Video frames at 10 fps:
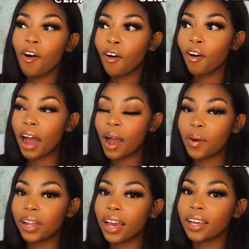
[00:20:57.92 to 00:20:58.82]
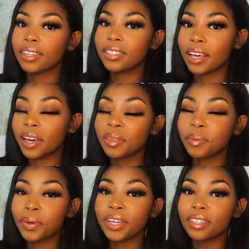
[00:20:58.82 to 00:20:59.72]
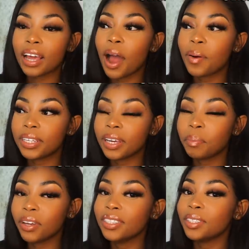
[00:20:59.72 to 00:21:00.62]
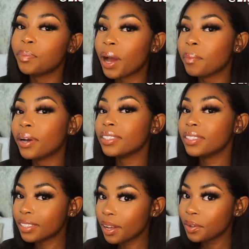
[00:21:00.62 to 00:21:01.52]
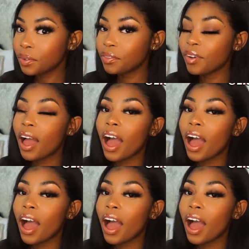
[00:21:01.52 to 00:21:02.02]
Or how I like take the how I take pictures by myself.